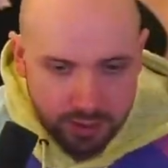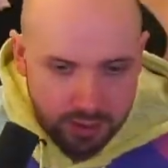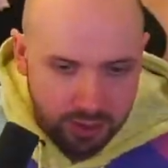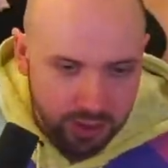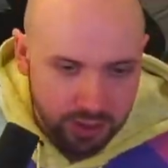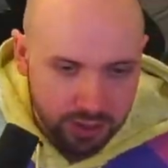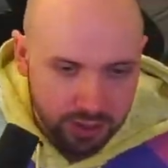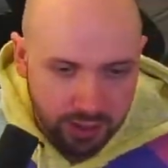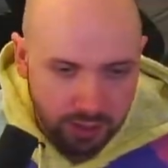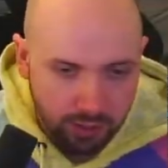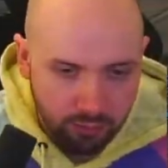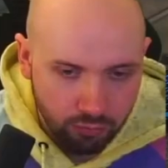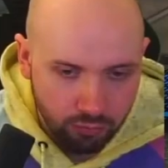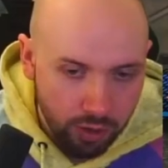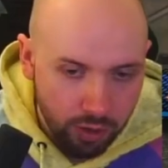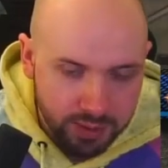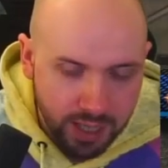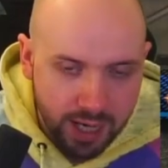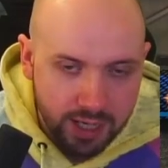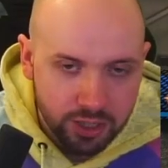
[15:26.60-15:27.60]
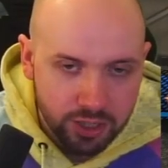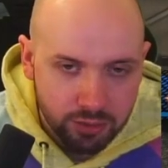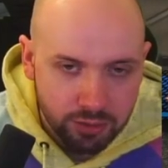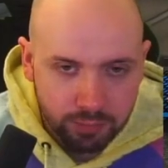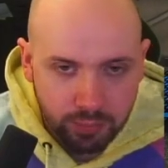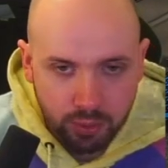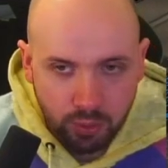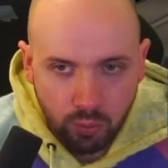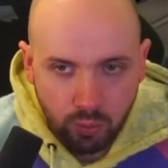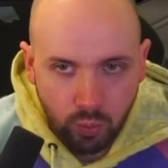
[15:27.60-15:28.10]
just a rotation,
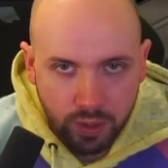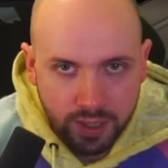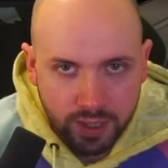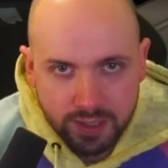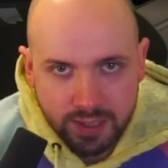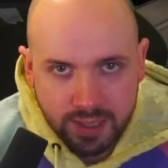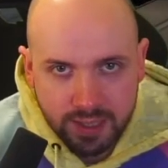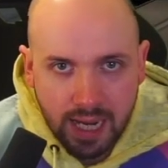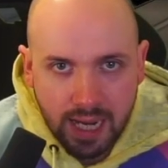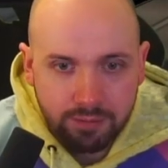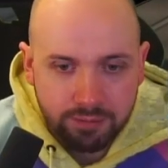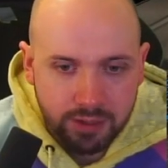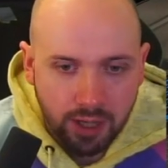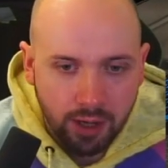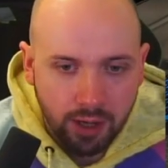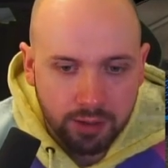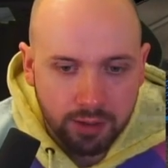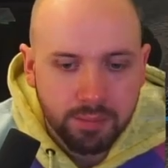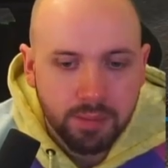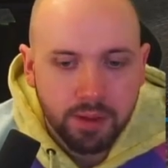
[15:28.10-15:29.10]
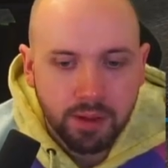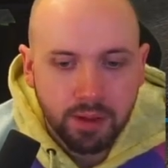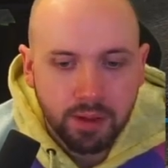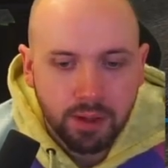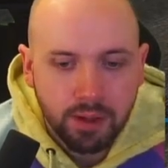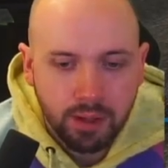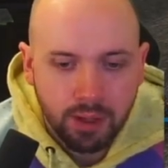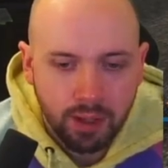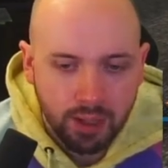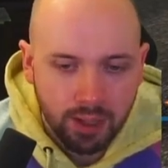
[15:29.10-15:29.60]
but we can save time.
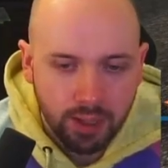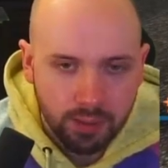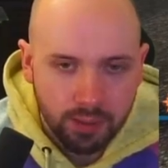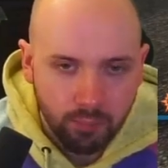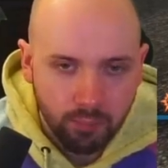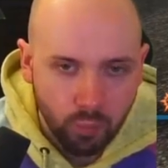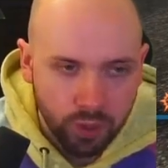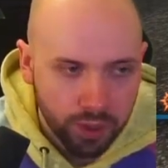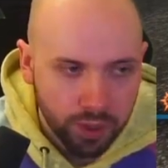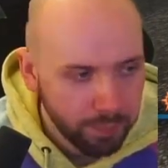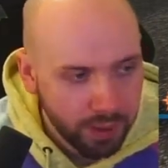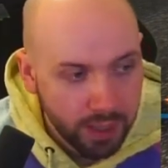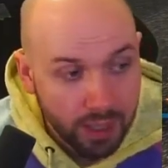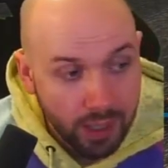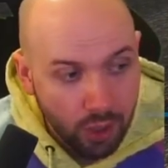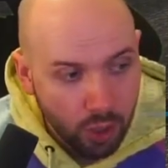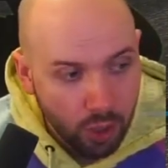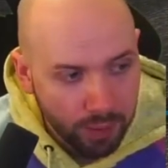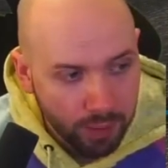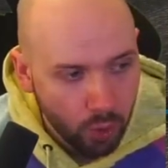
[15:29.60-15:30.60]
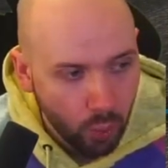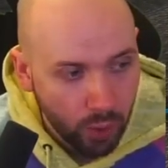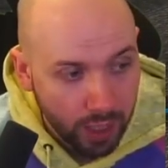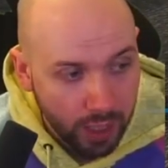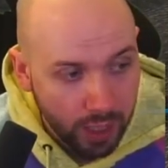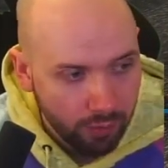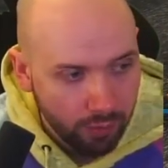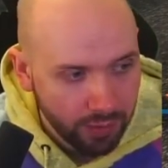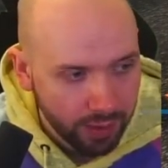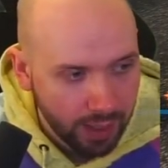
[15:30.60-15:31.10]
We can be a little bit
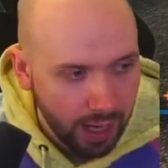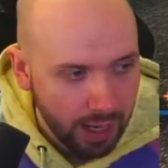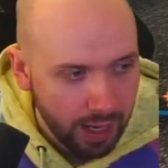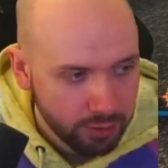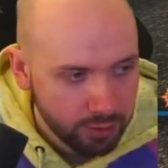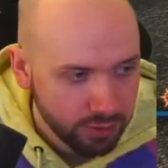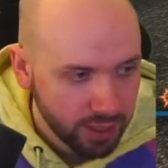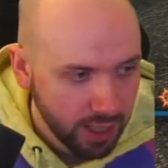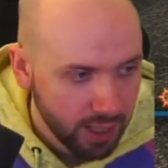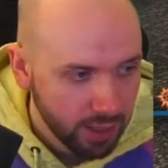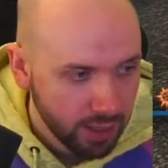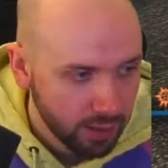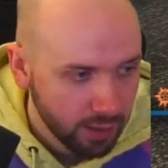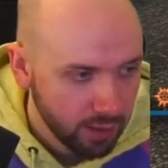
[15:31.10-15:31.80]
quicker on the counter-attack.